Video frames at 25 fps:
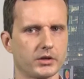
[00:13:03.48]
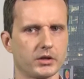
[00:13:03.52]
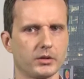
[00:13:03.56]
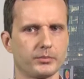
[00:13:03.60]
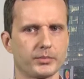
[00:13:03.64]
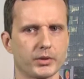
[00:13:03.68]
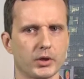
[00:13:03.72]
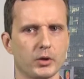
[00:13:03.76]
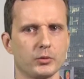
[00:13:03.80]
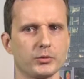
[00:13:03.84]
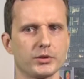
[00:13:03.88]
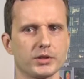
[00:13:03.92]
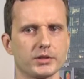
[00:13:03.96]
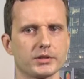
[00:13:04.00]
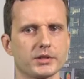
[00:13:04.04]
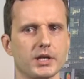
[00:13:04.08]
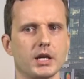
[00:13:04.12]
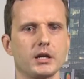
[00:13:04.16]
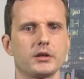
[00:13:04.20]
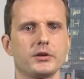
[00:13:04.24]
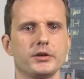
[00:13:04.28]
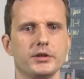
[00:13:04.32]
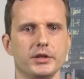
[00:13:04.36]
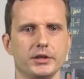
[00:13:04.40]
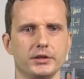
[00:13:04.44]
approaches
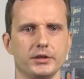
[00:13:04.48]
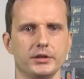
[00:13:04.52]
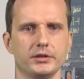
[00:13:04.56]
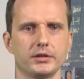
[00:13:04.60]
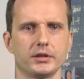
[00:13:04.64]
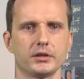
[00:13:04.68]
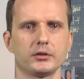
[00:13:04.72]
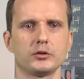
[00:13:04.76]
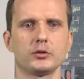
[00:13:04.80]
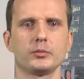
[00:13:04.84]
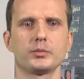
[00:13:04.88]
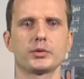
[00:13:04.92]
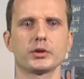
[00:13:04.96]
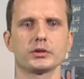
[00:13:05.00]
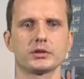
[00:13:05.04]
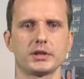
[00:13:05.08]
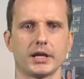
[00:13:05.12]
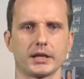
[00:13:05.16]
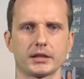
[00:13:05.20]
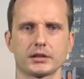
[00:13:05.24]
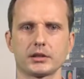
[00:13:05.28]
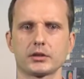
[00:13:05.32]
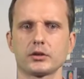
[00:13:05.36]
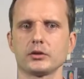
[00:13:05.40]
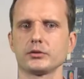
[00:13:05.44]
are needed to
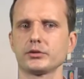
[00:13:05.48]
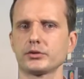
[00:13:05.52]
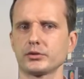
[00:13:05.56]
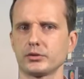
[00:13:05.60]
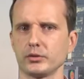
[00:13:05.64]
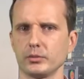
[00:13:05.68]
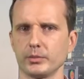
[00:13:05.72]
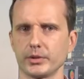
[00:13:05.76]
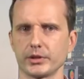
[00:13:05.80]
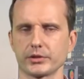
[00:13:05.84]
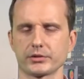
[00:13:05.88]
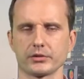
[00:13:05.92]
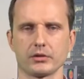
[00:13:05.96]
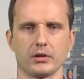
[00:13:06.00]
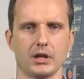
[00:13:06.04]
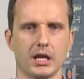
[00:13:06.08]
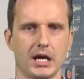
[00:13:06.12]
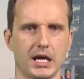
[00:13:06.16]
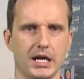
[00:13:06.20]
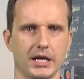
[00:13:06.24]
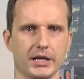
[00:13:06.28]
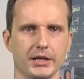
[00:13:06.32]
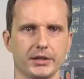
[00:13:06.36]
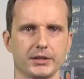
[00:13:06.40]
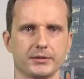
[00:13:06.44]
protect consumers
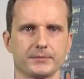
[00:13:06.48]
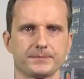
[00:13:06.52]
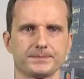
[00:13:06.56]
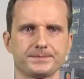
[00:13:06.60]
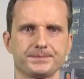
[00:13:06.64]
online.